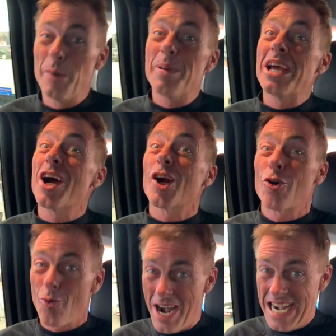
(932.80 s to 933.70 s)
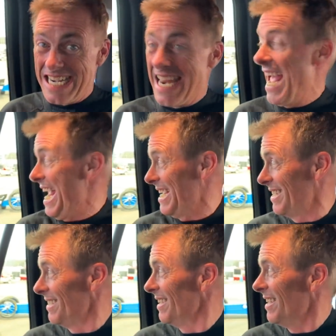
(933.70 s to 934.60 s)
be a great day.
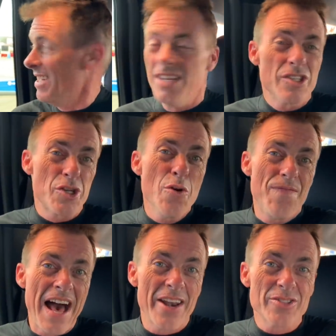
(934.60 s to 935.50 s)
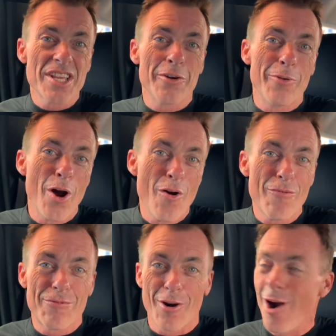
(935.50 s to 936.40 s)
Two finals in a row
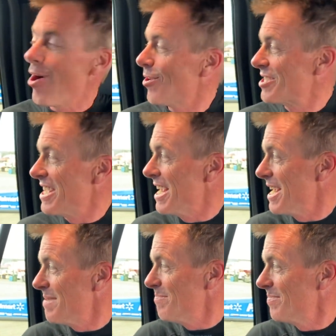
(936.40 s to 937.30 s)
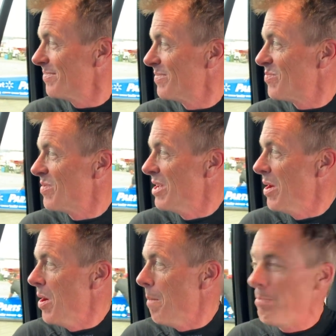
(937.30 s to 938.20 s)
for our team.
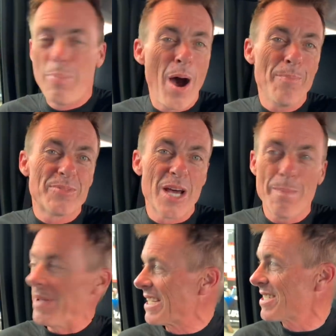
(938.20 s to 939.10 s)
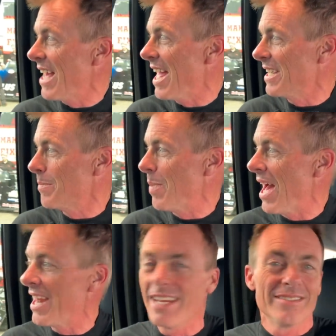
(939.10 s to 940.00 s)
Pumped up, excited
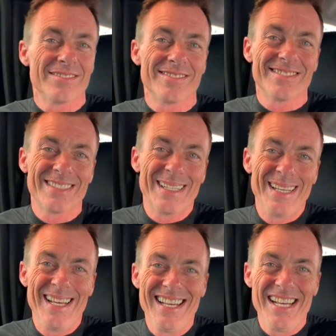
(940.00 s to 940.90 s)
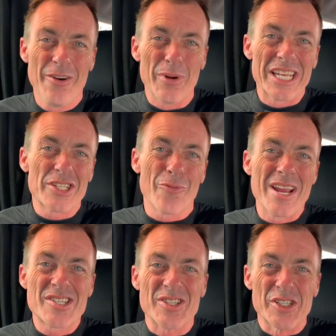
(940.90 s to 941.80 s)
about it. We get to
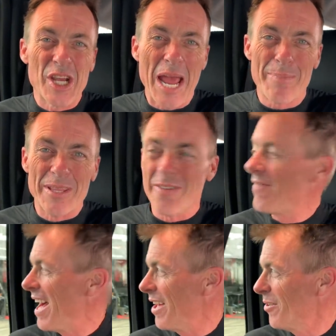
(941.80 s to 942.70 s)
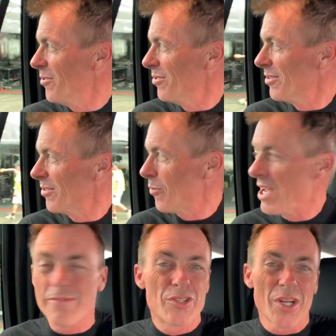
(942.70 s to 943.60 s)
race the champ in the final. We
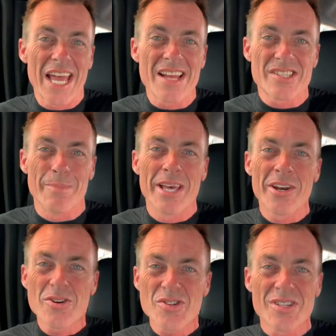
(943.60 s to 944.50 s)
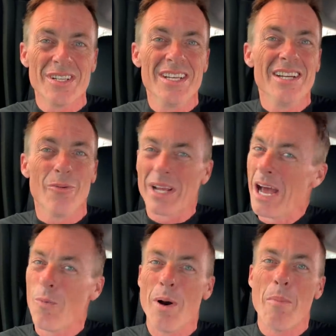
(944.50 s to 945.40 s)
have took out some hitters. We
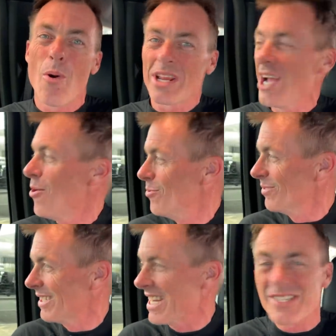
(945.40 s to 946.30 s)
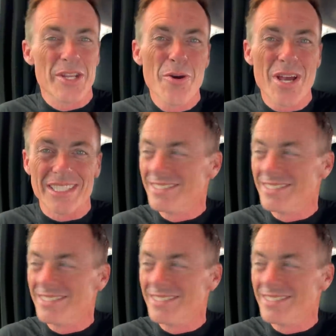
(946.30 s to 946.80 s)
got one more to go. Let's do it.